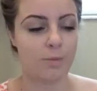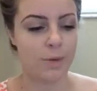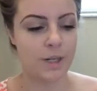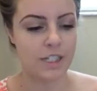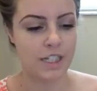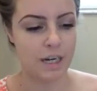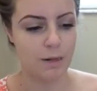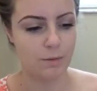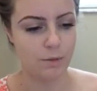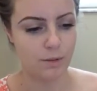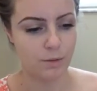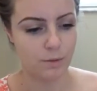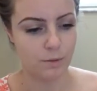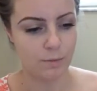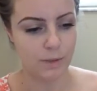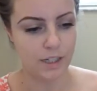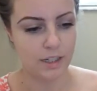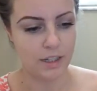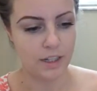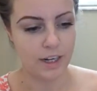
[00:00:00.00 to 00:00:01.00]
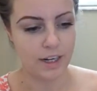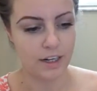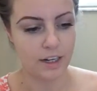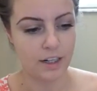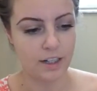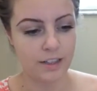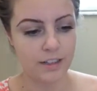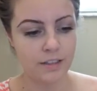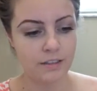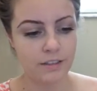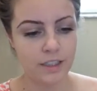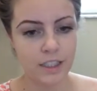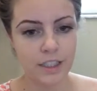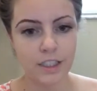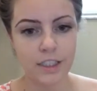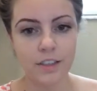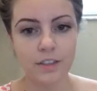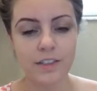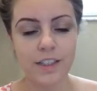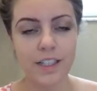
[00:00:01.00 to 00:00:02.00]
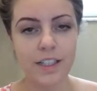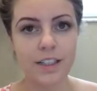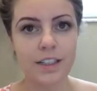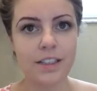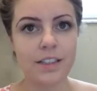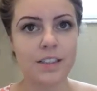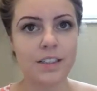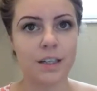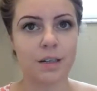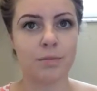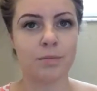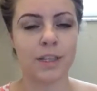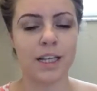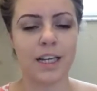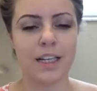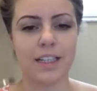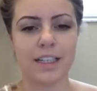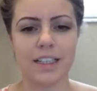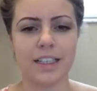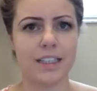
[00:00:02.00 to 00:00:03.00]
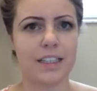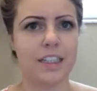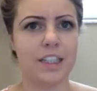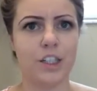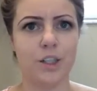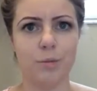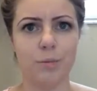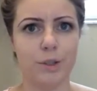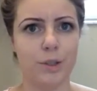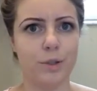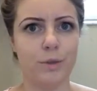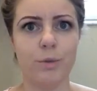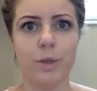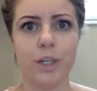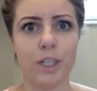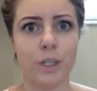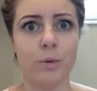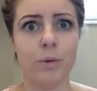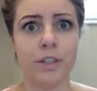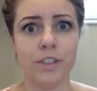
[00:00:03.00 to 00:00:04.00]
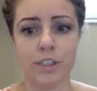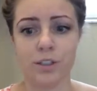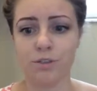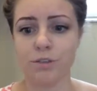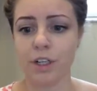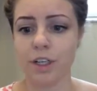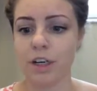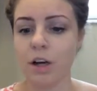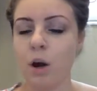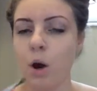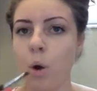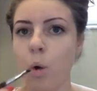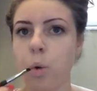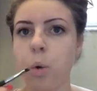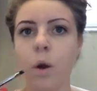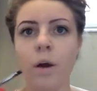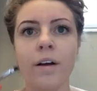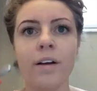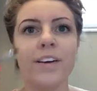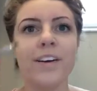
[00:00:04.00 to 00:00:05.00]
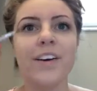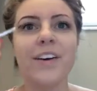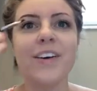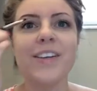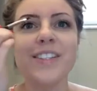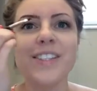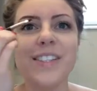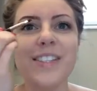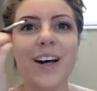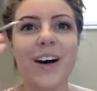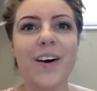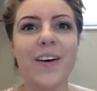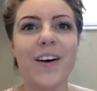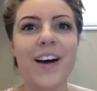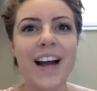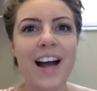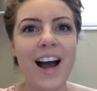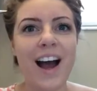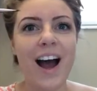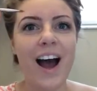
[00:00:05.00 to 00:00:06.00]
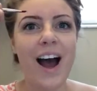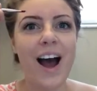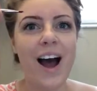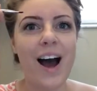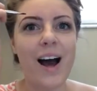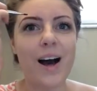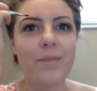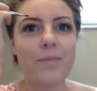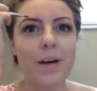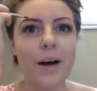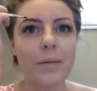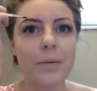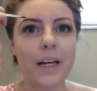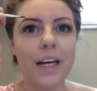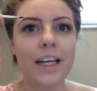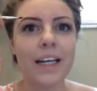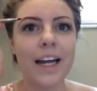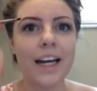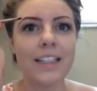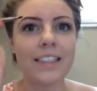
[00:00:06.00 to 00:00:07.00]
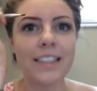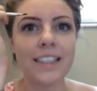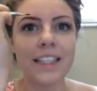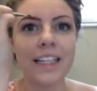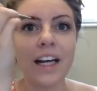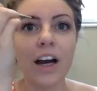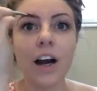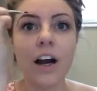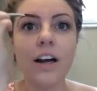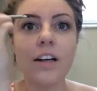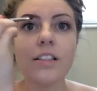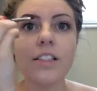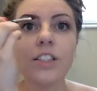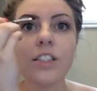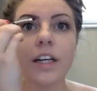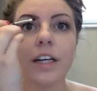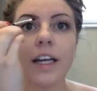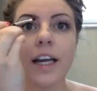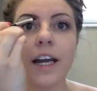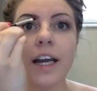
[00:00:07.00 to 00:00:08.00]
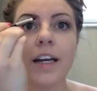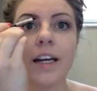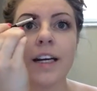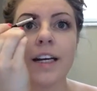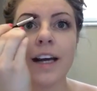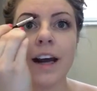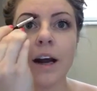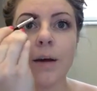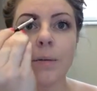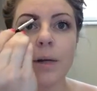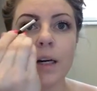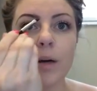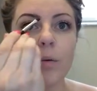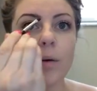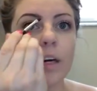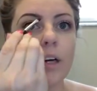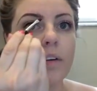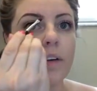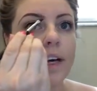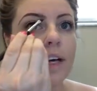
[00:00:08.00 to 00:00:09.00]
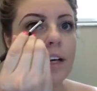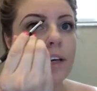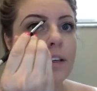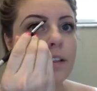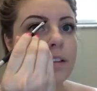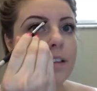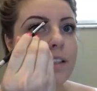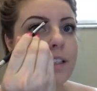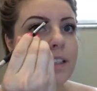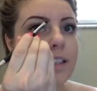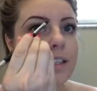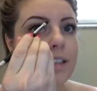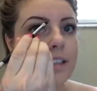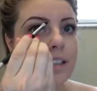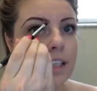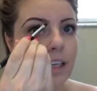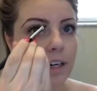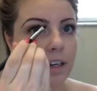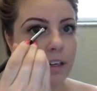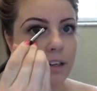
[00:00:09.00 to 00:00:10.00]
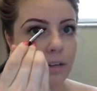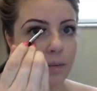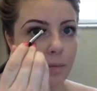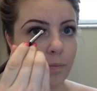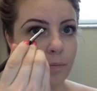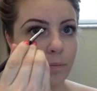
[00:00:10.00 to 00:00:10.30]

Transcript: my tables would be like, "Are you nervous?" I'm like, "No, boo, what do you want to drink?" So I'm connecting the arch again, and now I'm going to work right here in the center.